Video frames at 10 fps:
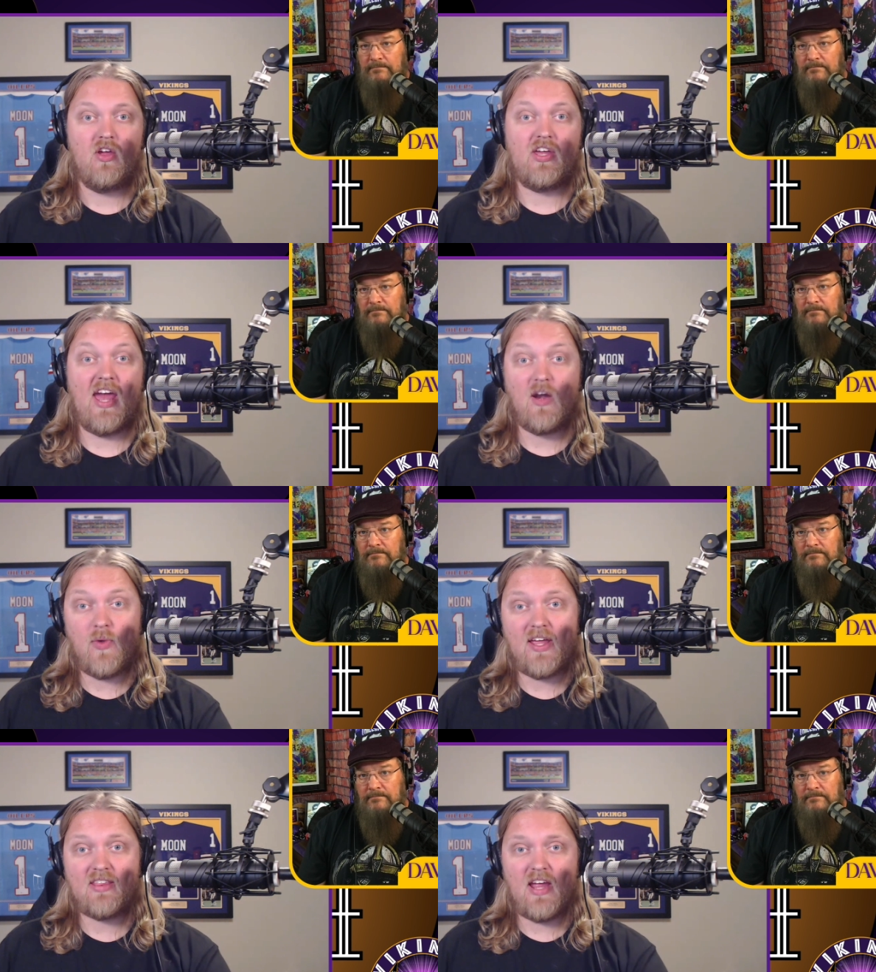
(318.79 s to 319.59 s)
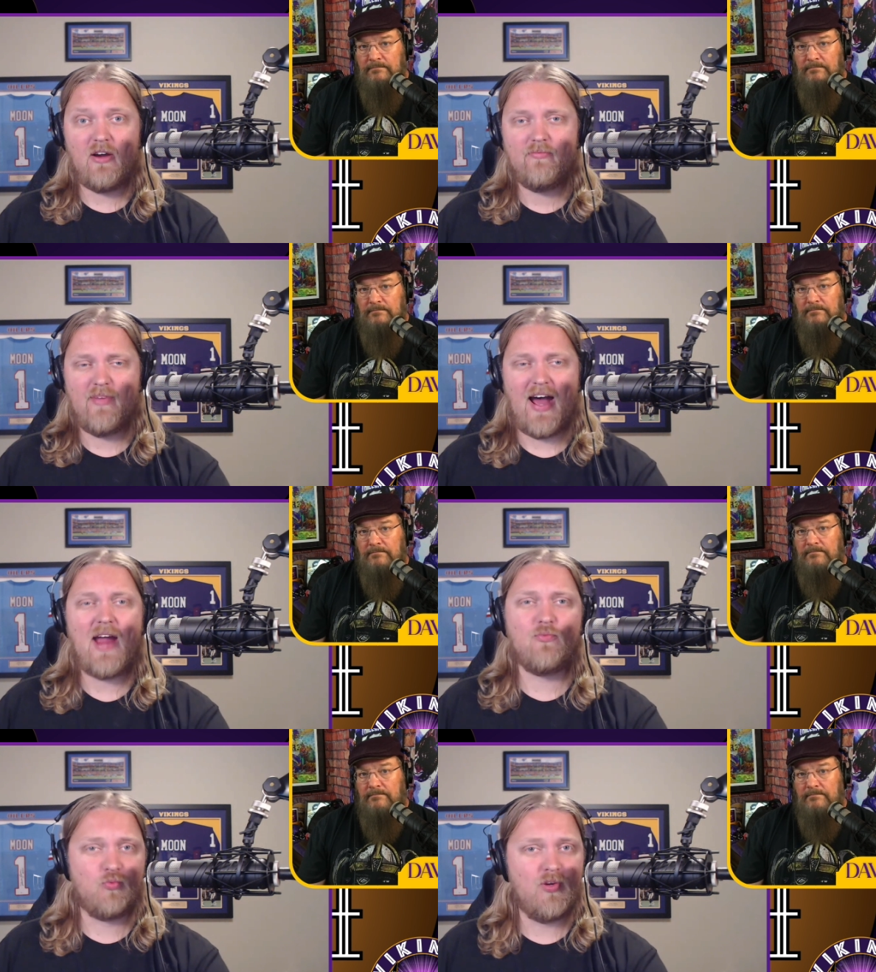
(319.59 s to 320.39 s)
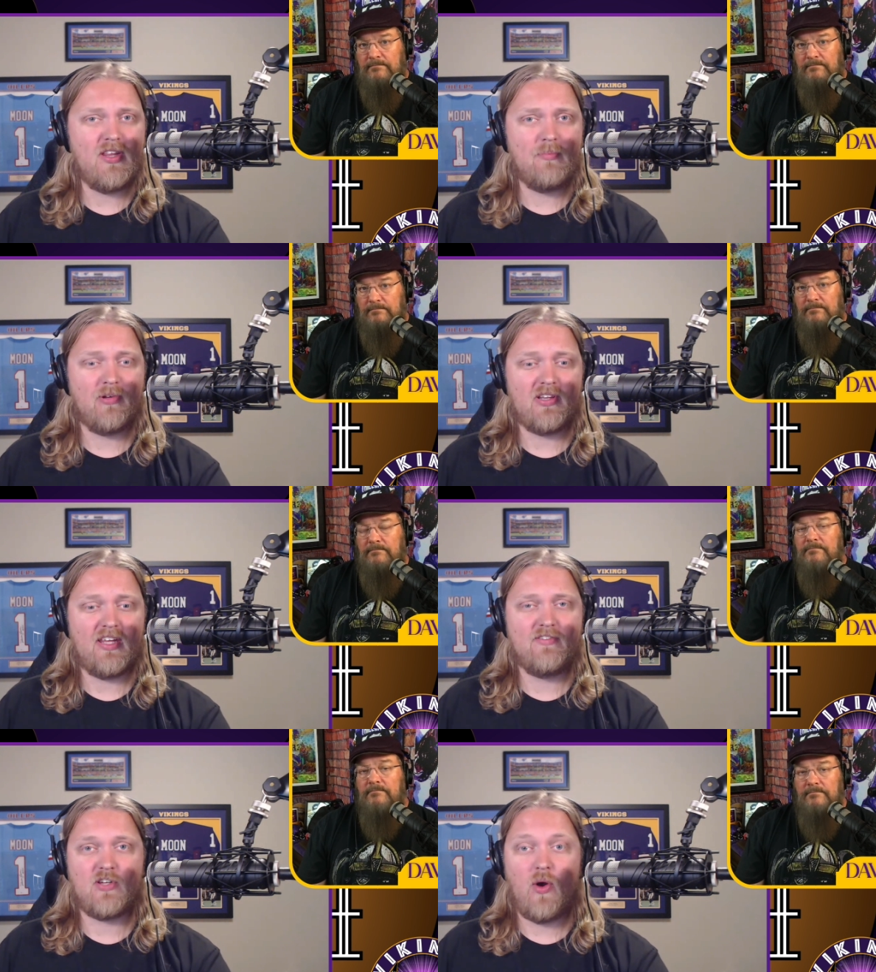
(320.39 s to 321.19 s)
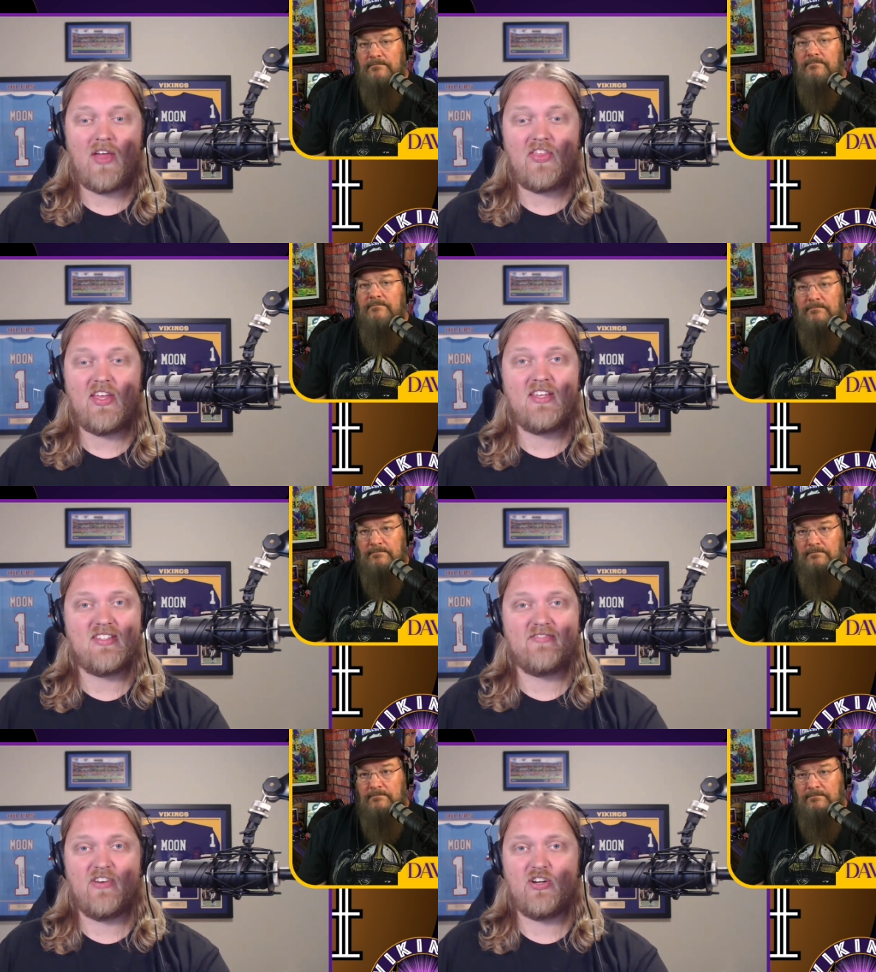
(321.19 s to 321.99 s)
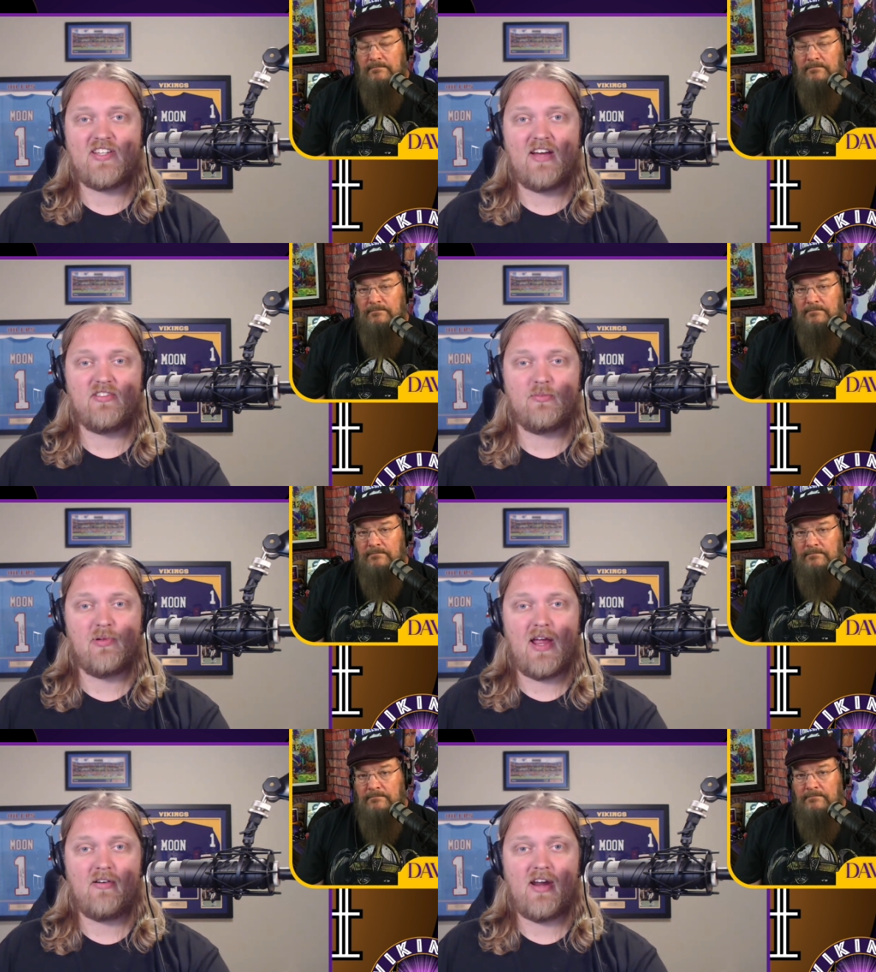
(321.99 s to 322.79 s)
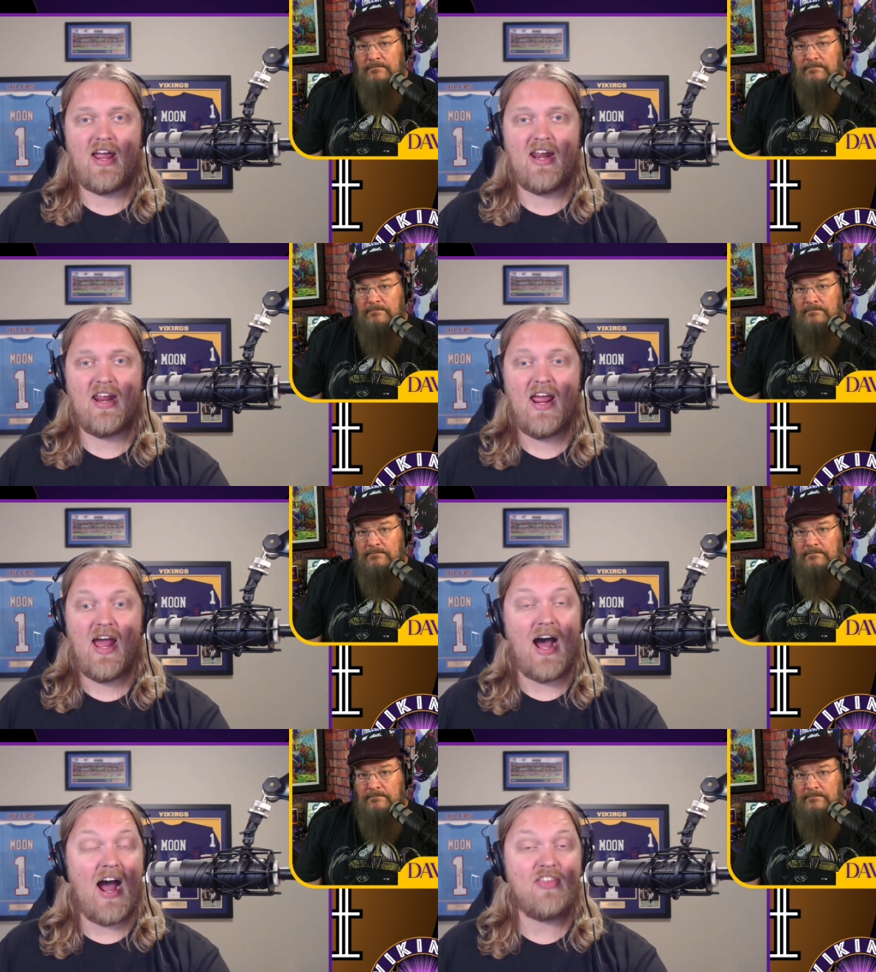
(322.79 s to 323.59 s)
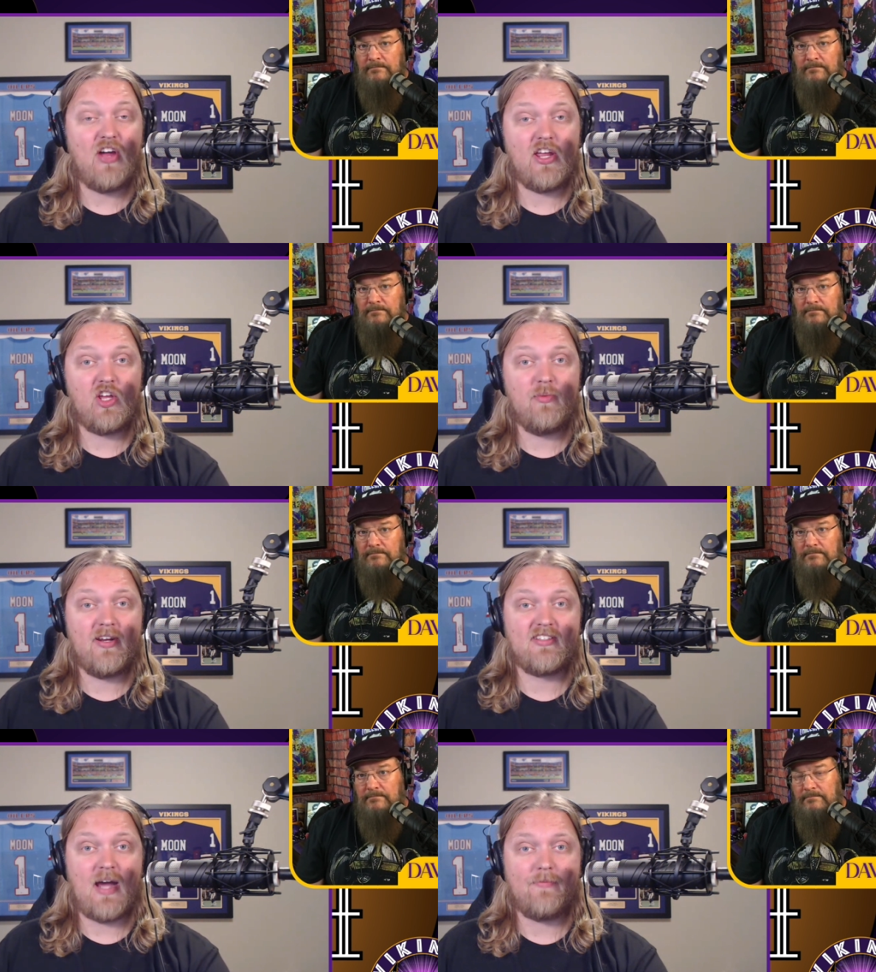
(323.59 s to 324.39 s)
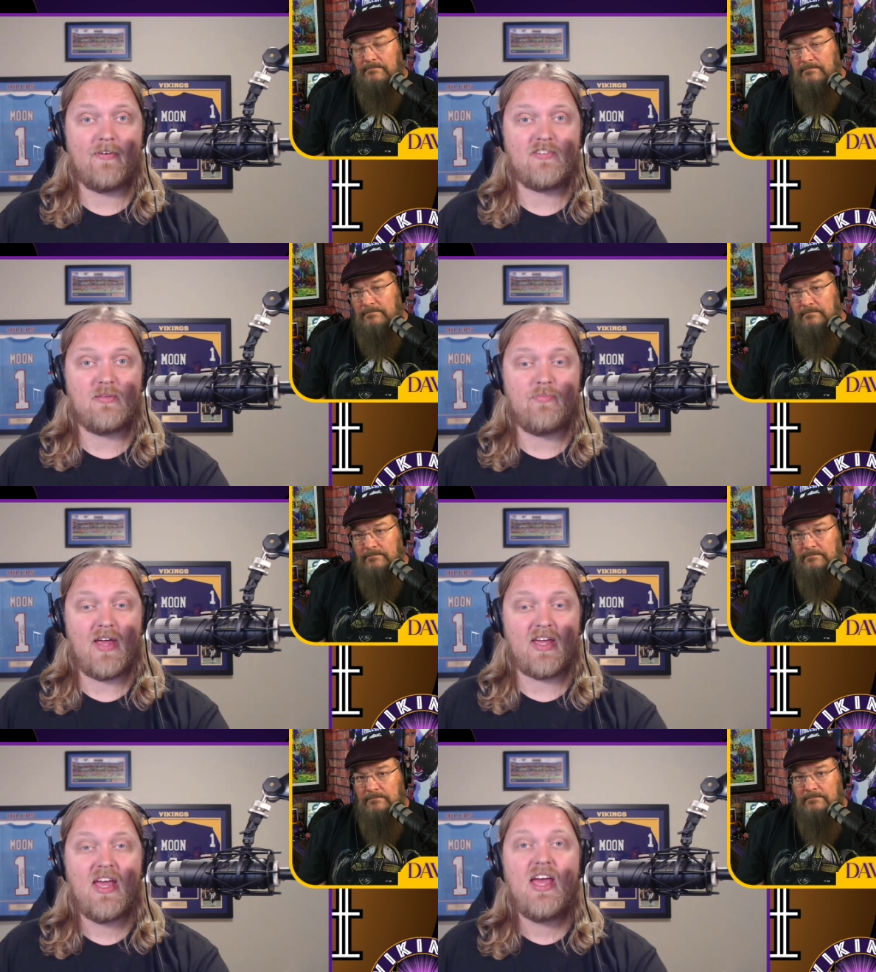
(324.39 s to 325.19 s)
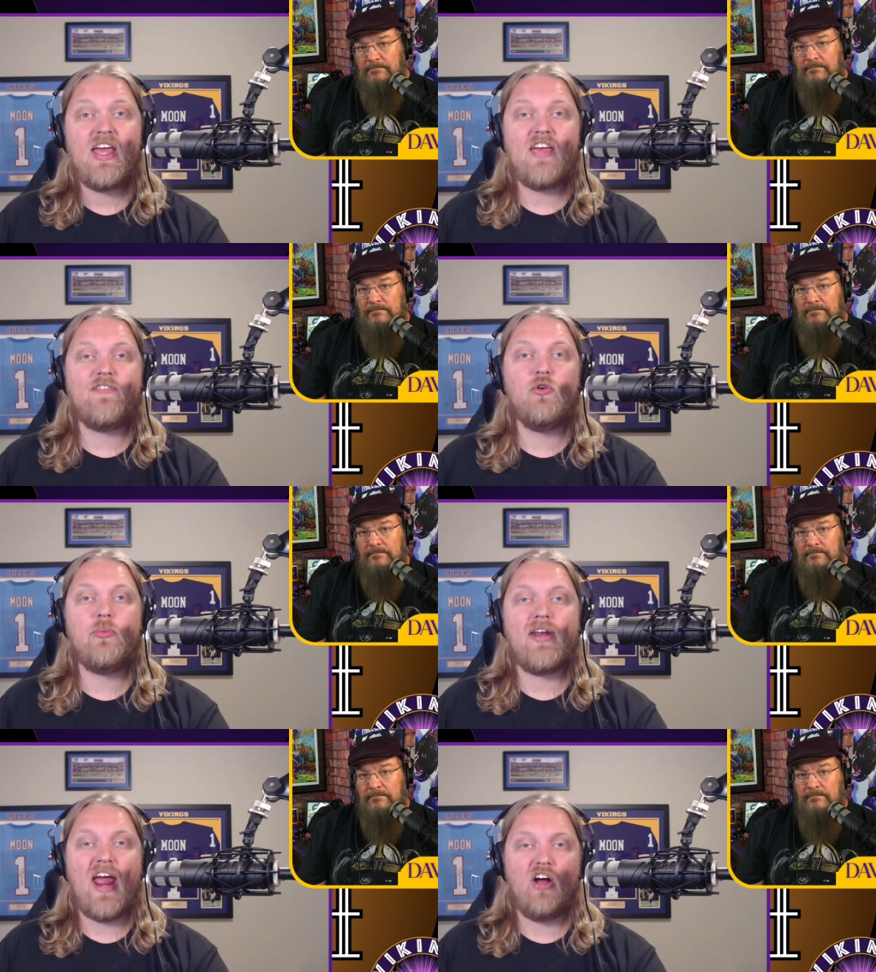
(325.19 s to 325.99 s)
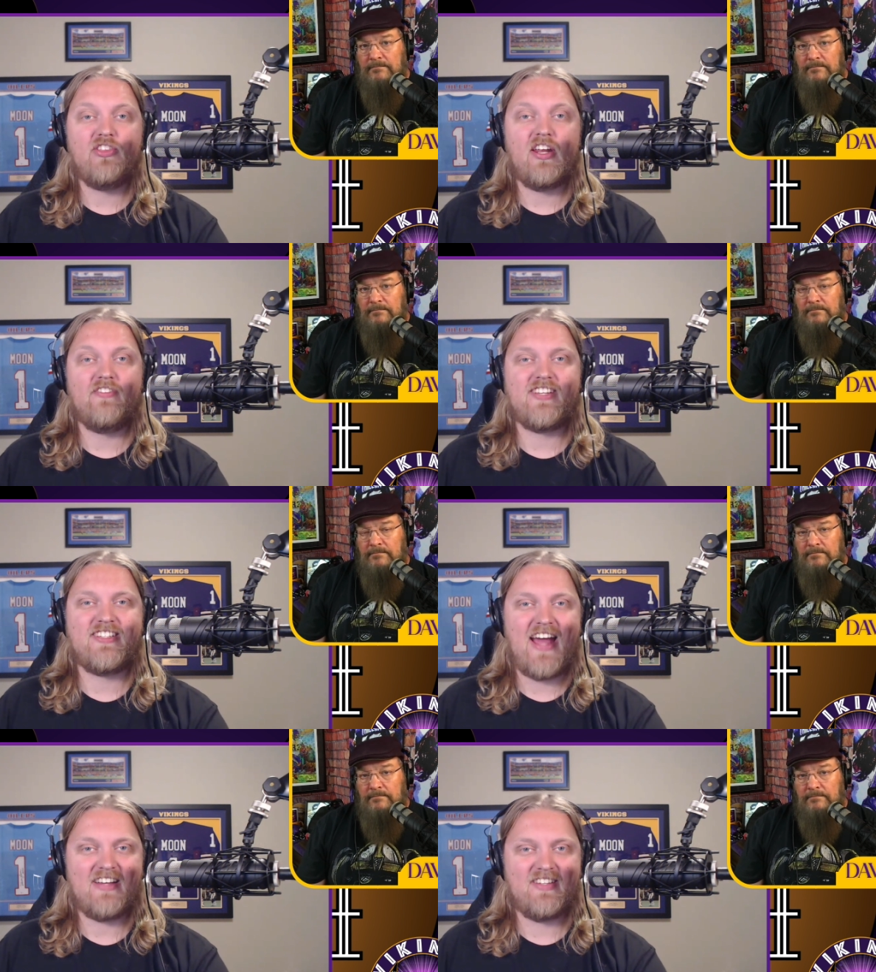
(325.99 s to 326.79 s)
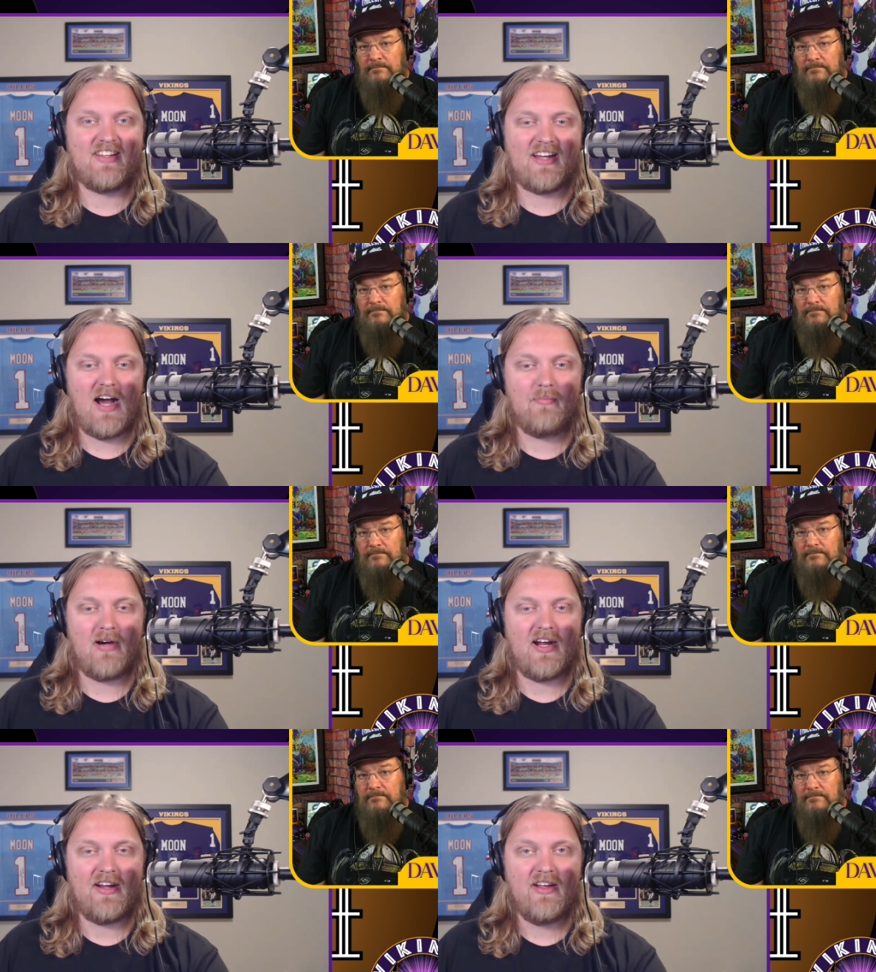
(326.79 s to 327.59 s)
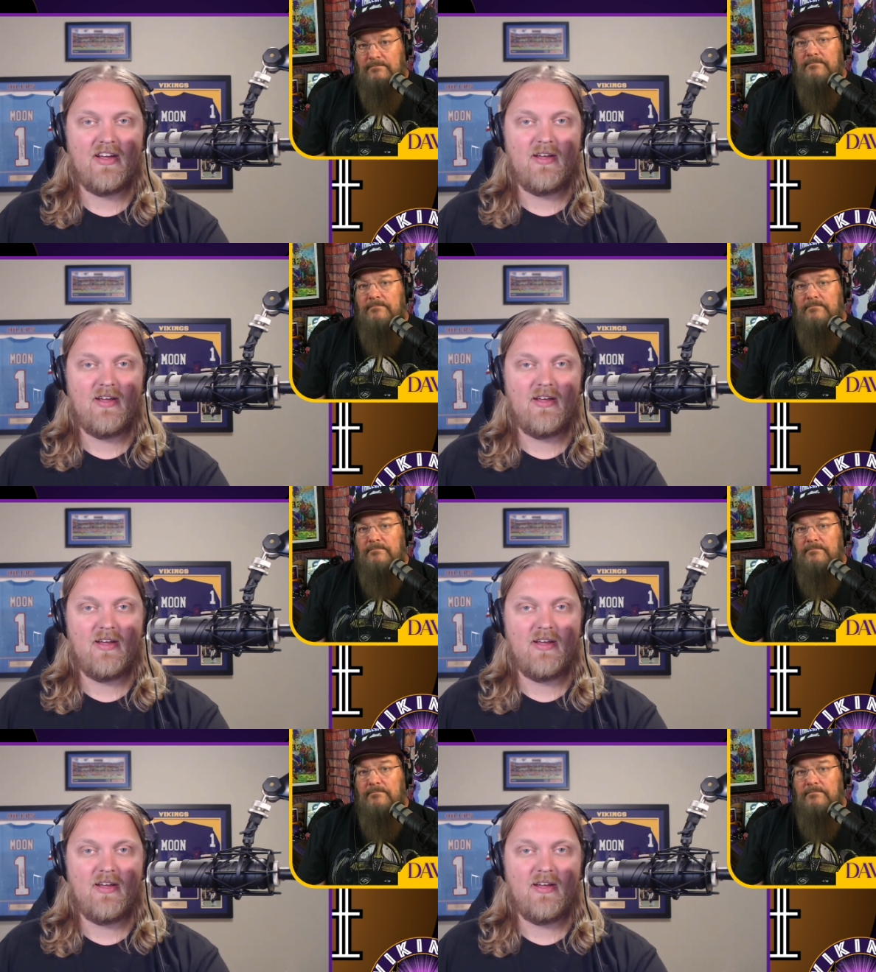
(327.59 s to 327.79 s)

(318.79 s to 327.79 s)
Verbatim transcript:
Speaker 1: Can we get there? I really believe so. I think he's a very talented player, and I thought he could have been a top 15 pick if he would have been healthy enough to test at the combine